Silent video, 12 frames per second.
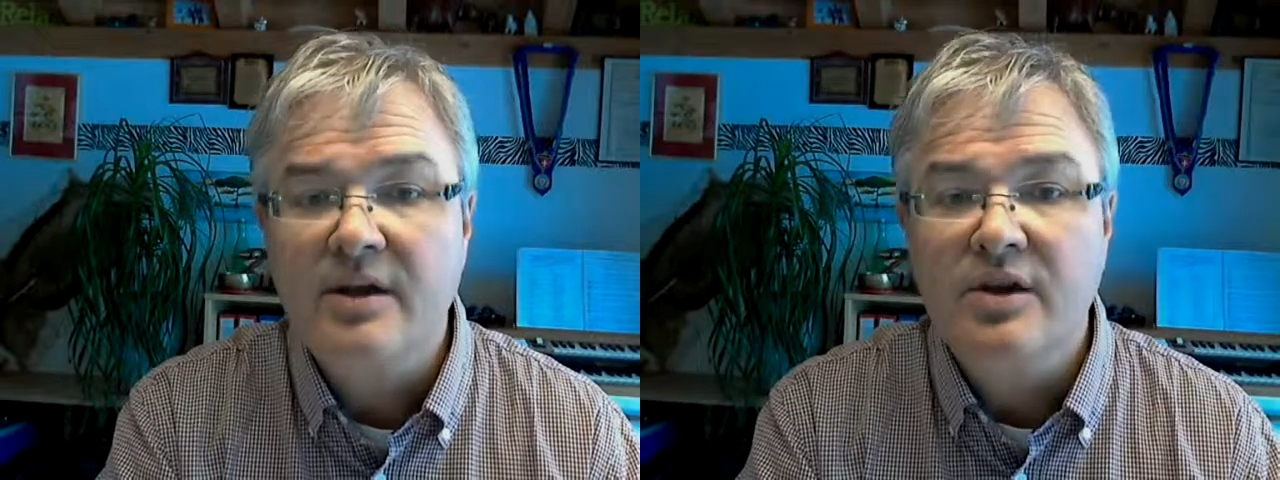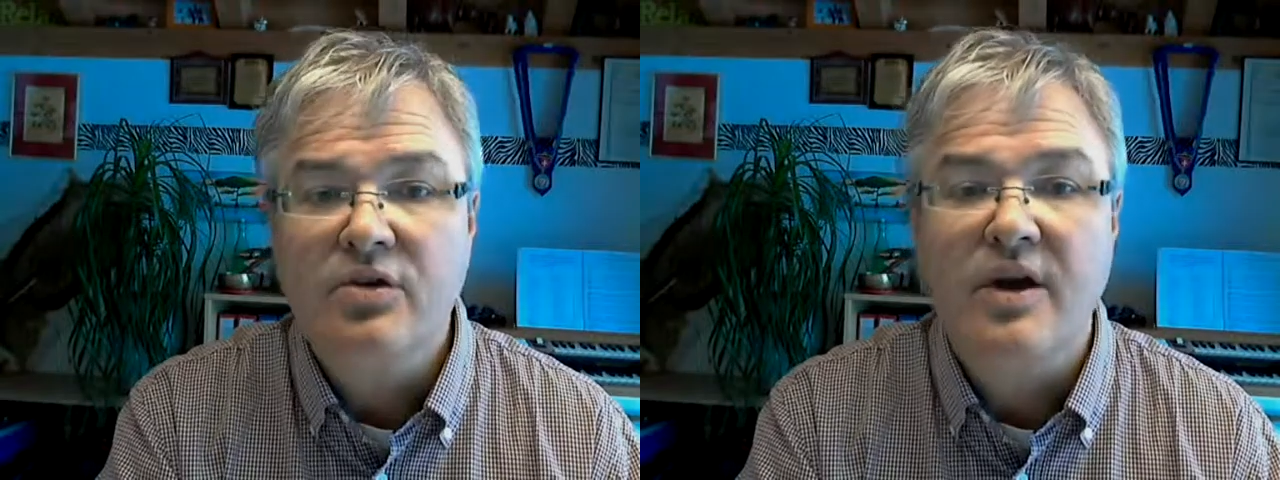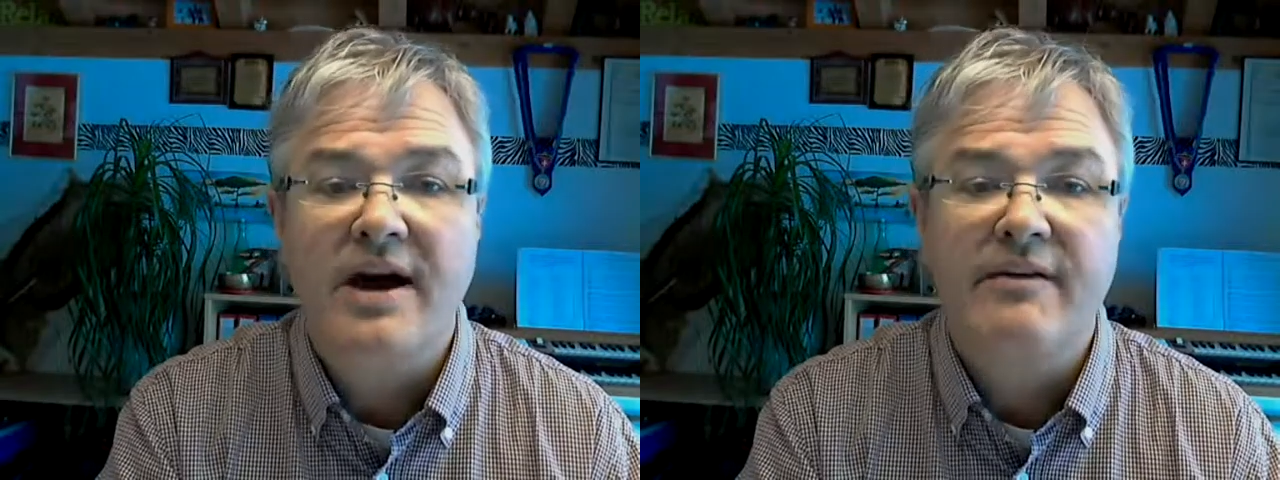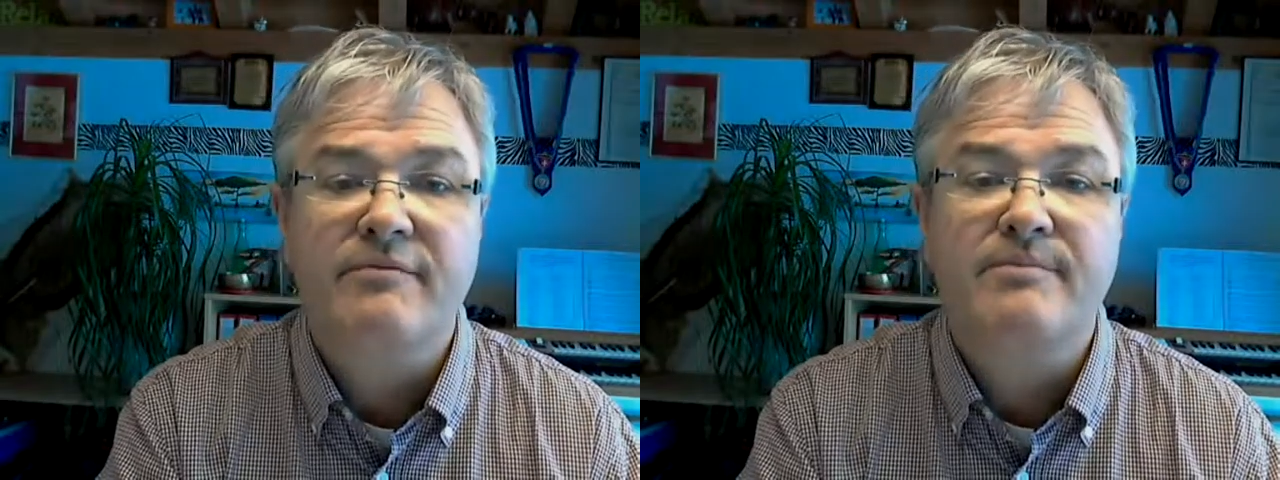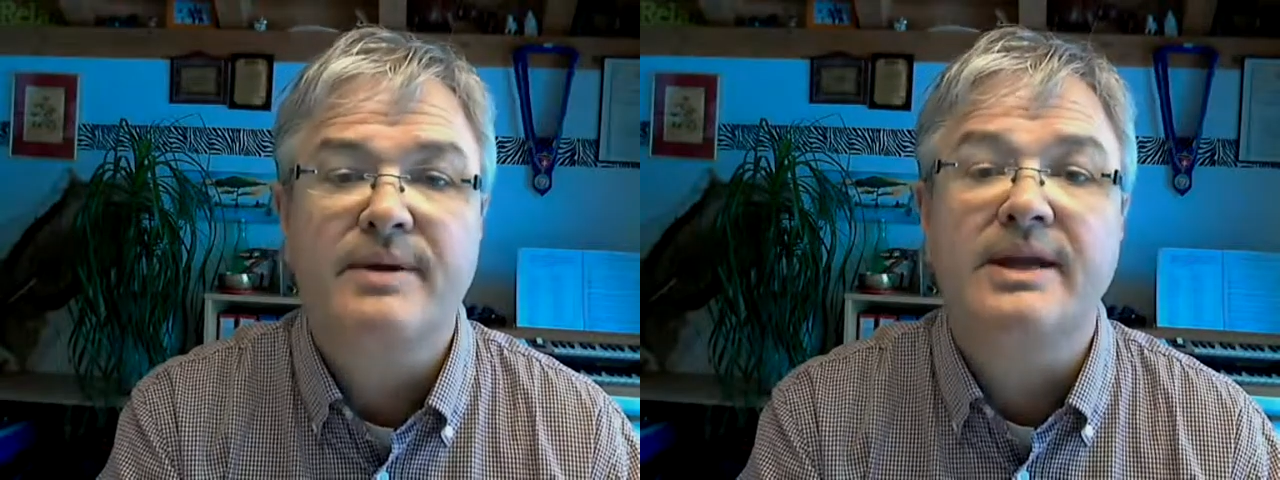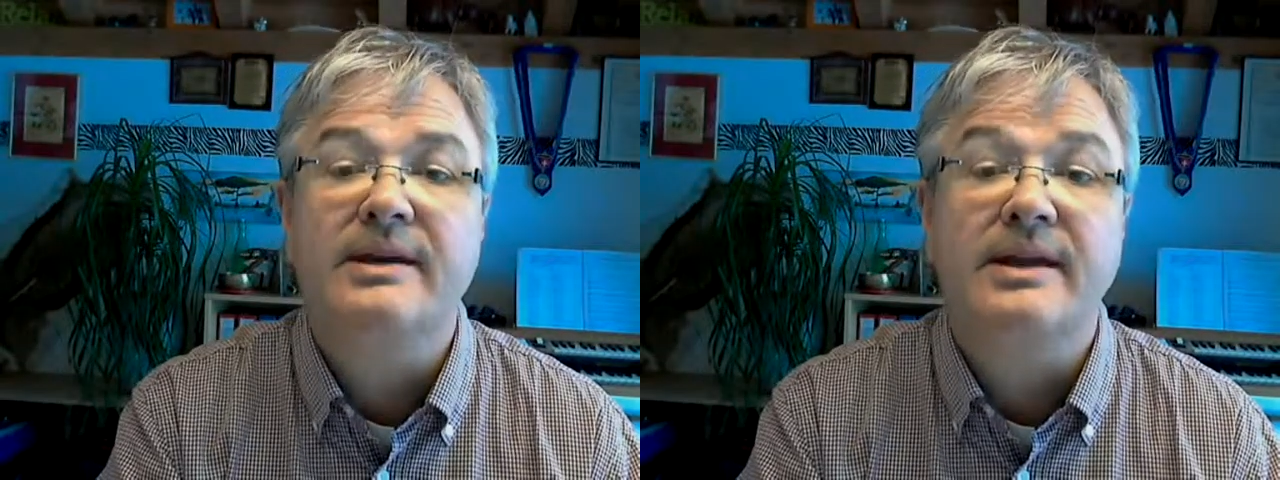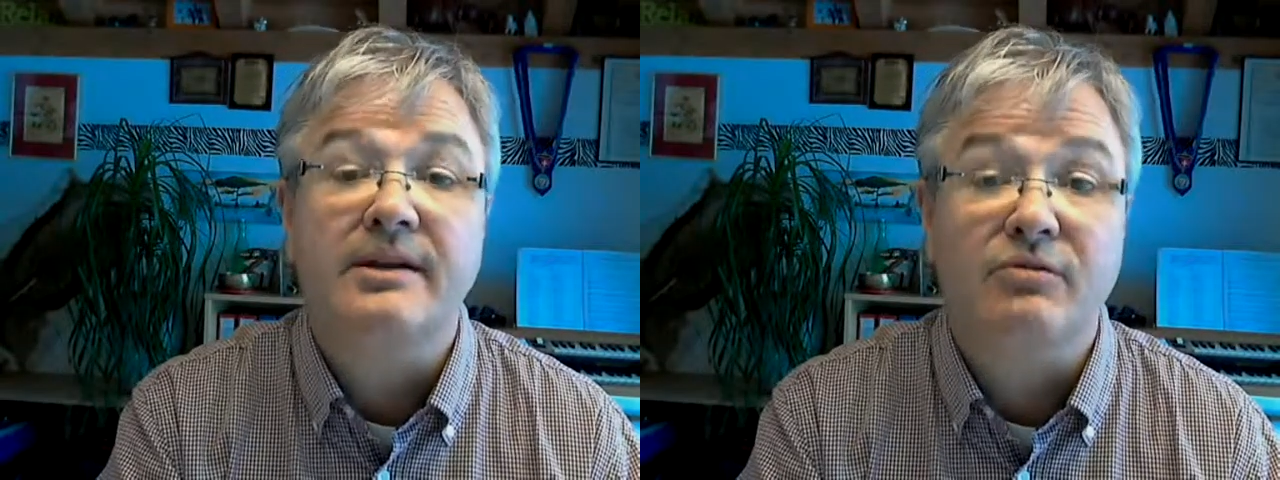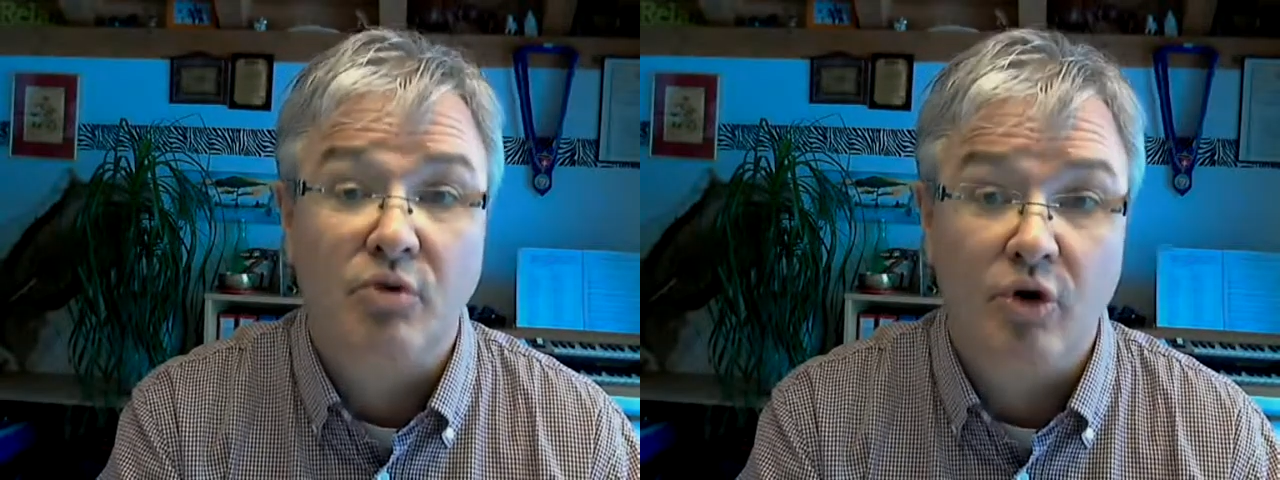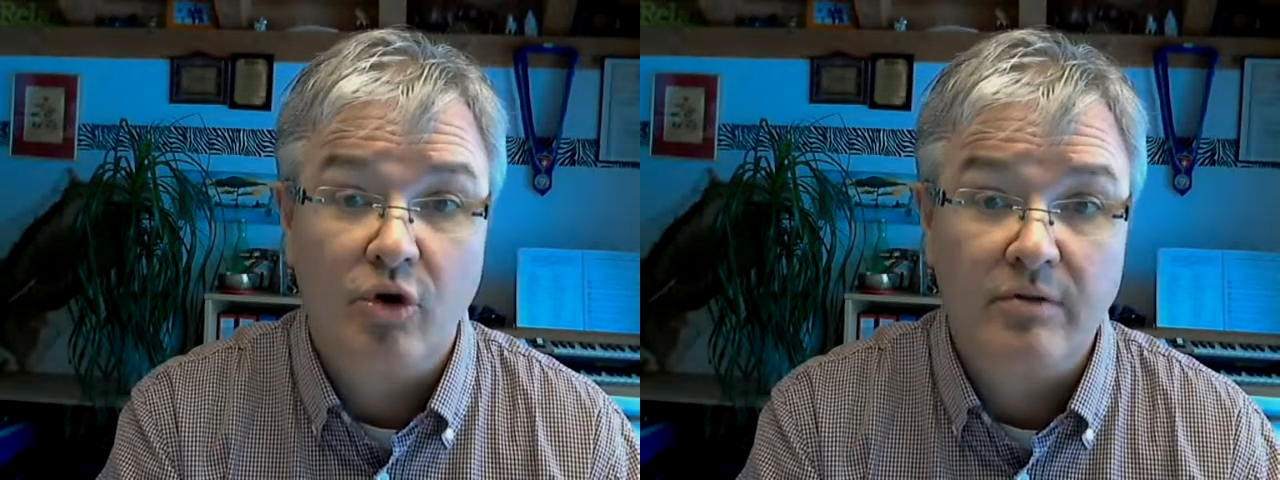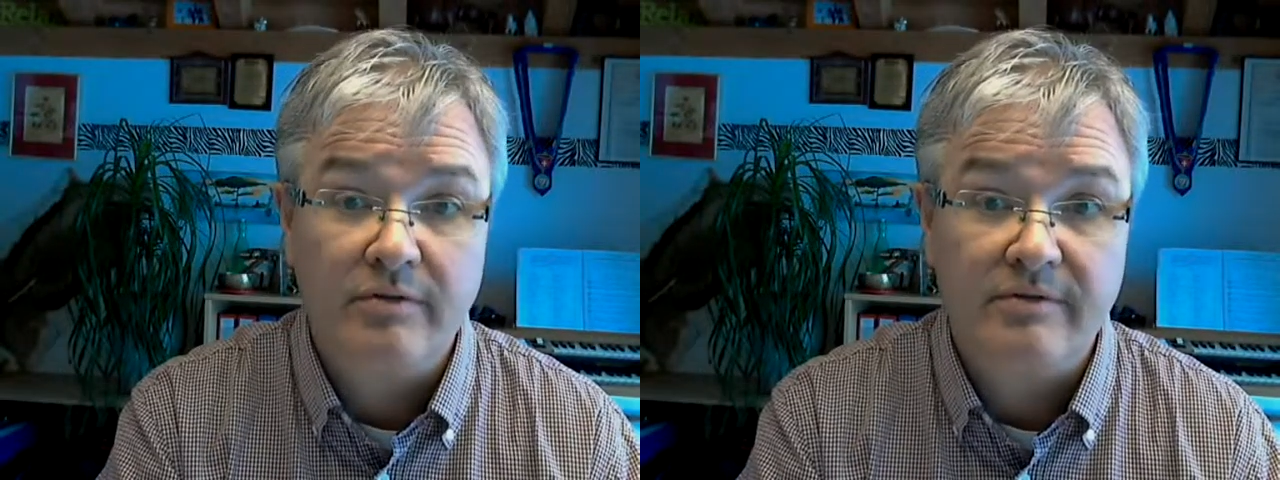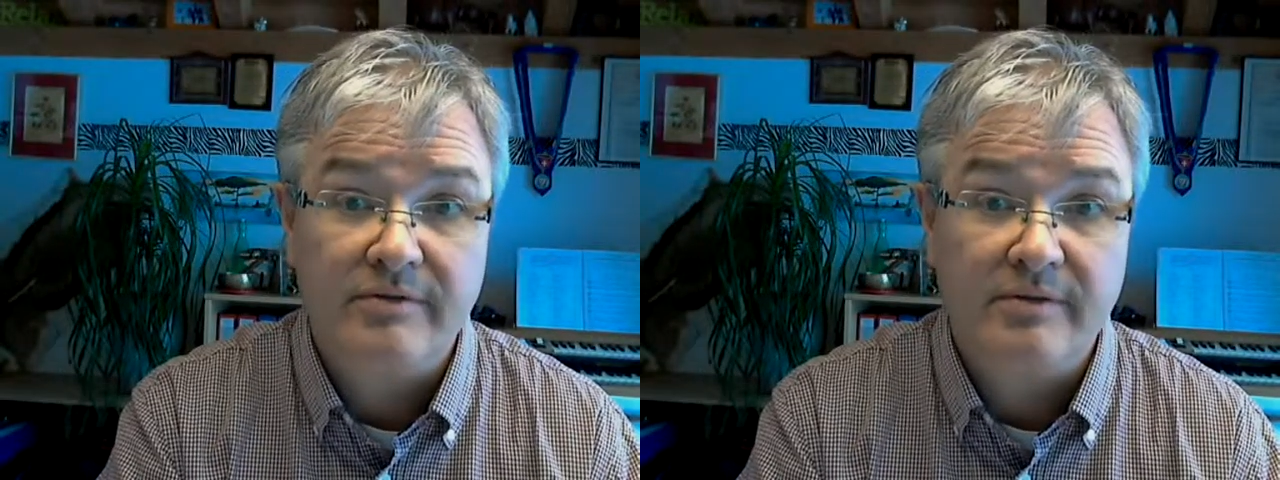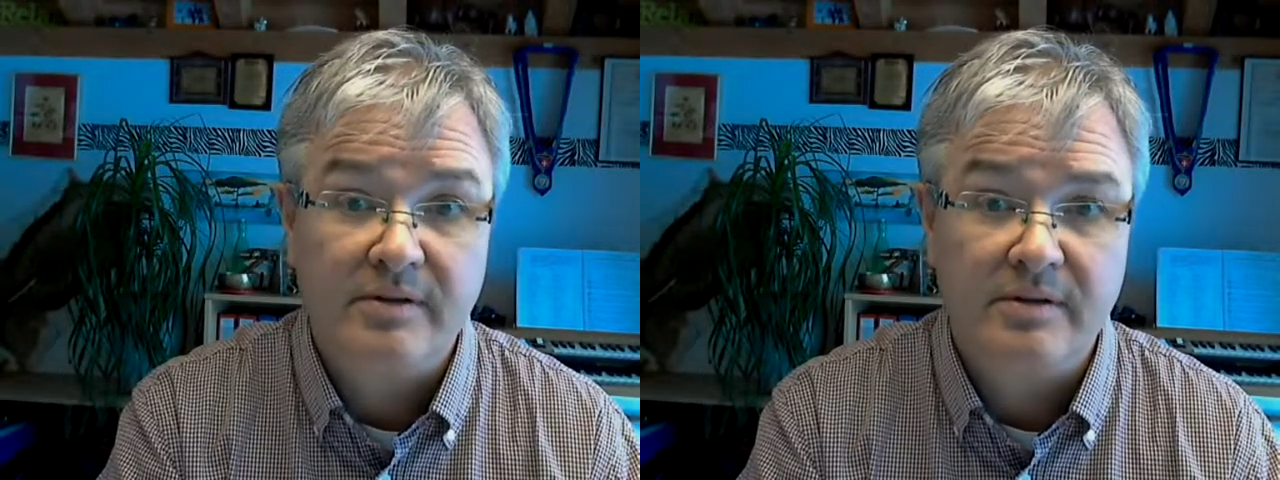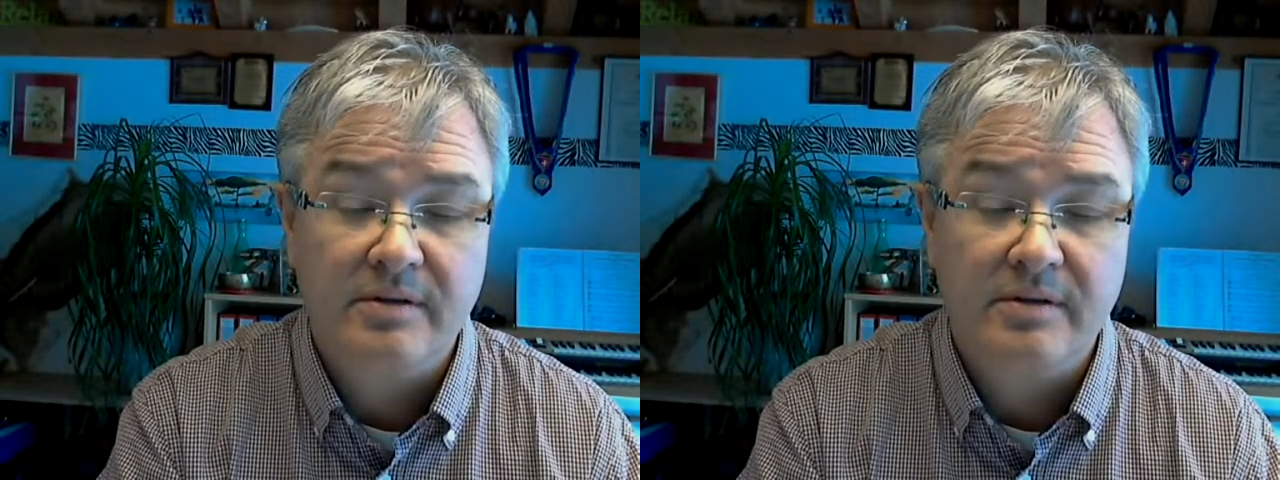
you have been involved